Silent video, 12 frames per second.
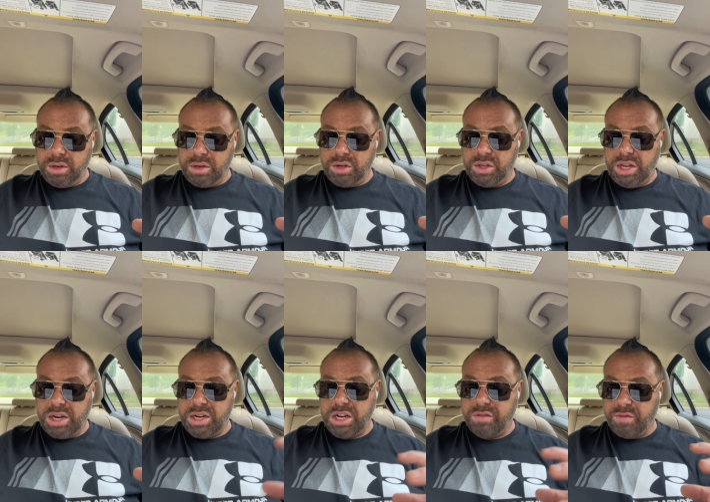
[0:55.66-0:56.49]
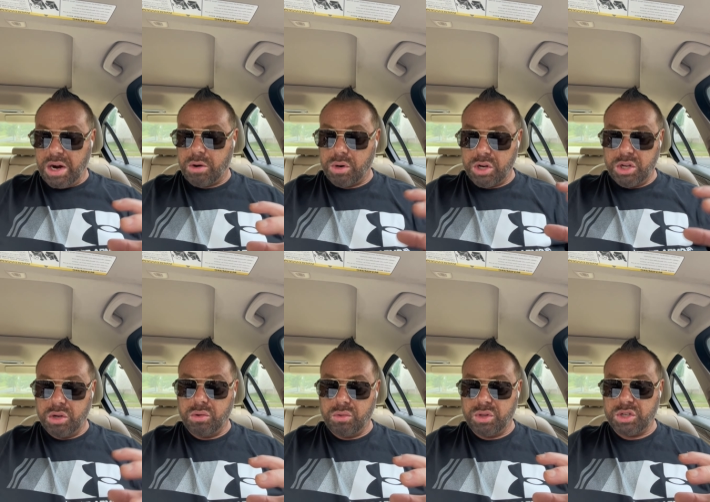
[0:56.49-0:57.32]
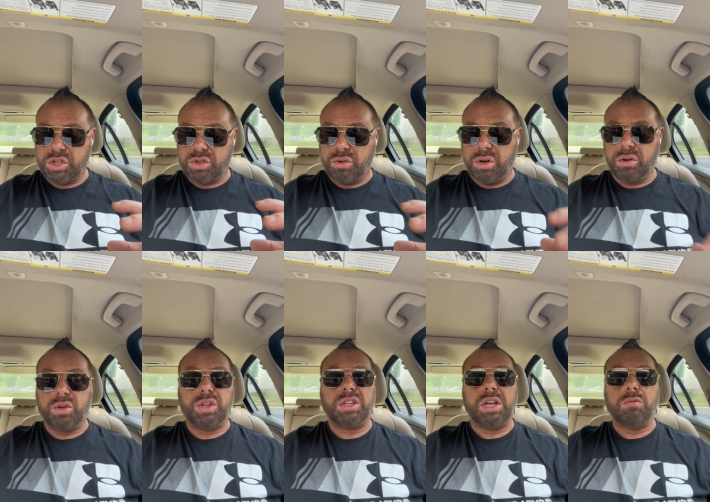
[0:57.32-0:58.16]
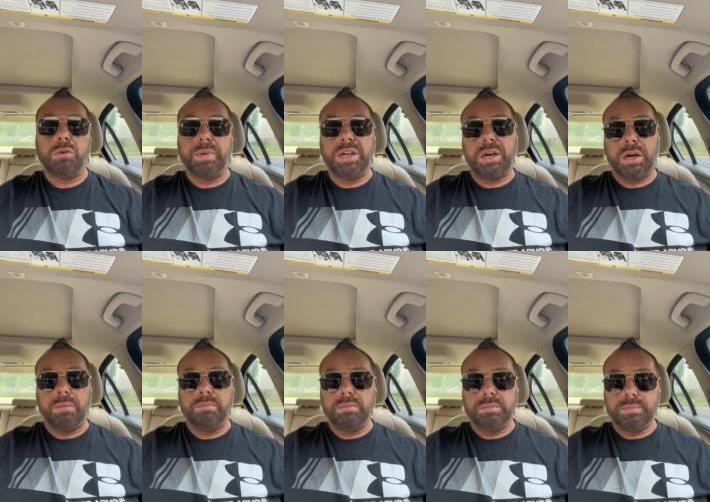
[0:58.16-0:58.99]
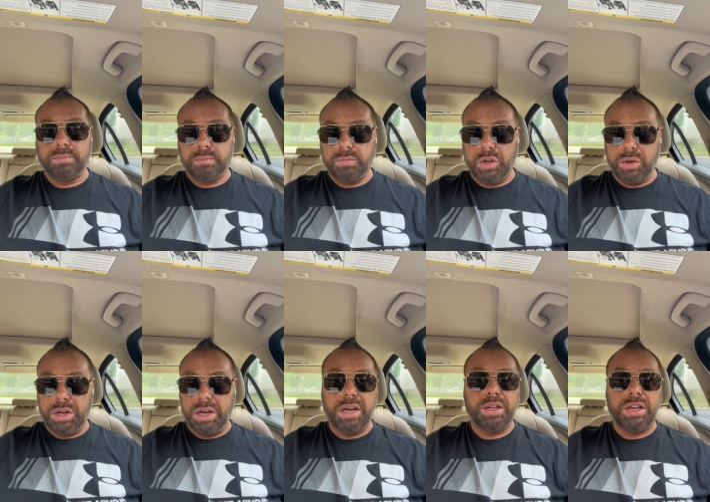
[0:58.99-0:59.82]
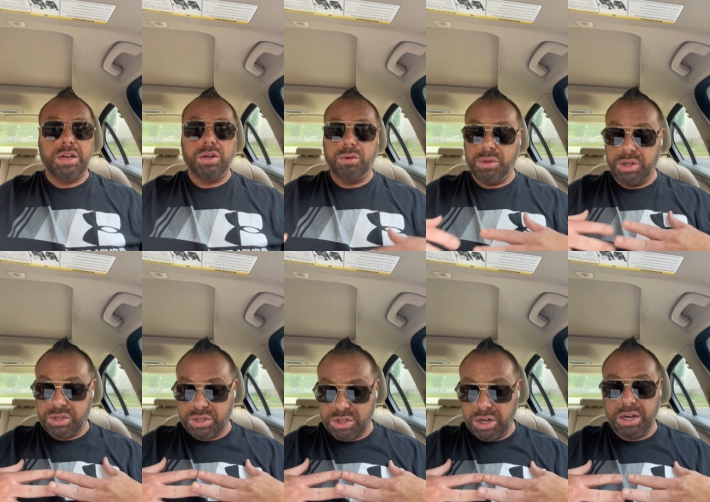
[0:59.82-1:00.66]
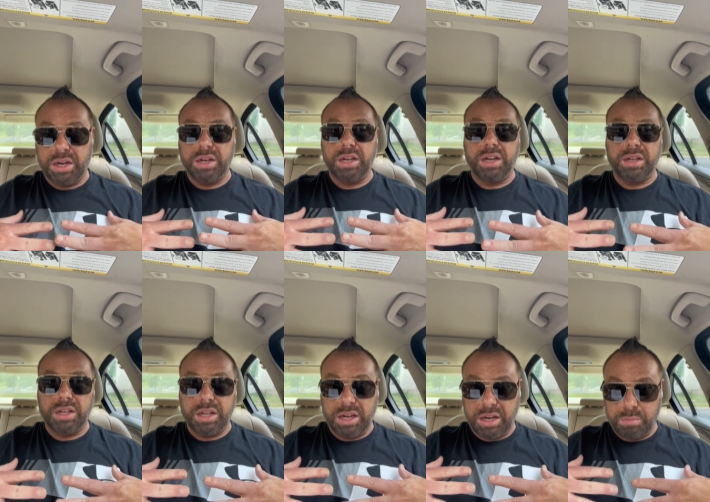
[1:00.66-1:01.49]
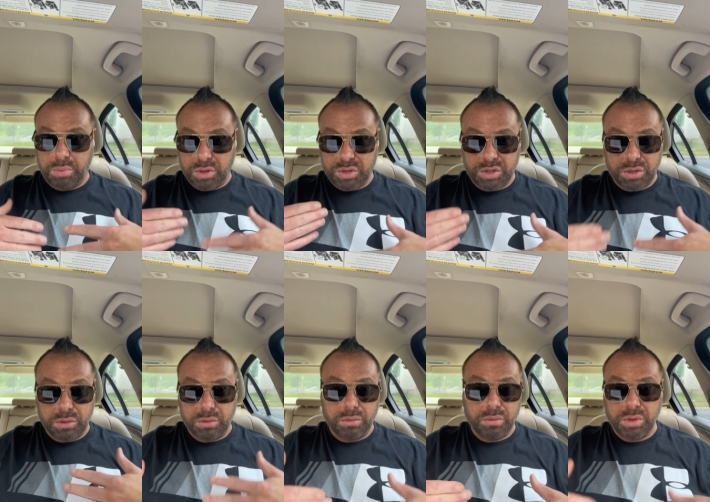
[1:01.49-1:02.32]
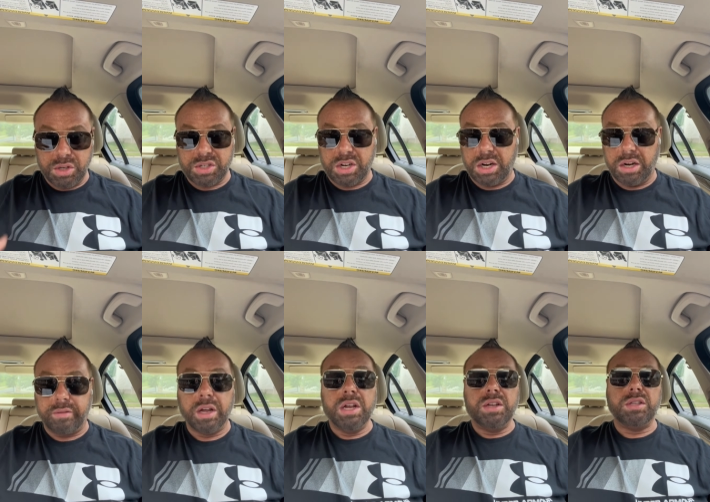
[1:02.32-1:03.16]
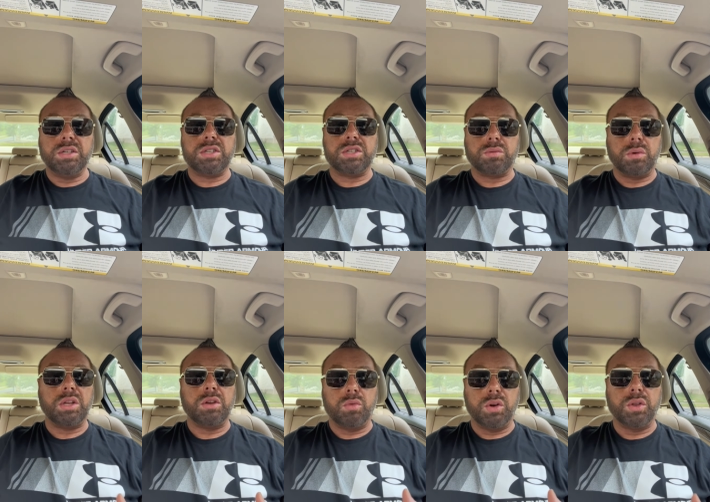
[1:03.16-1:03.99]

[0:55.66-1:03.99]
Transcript: they devour you, the stronger that they will become okay and they know this and and they pursue this kind of this is really where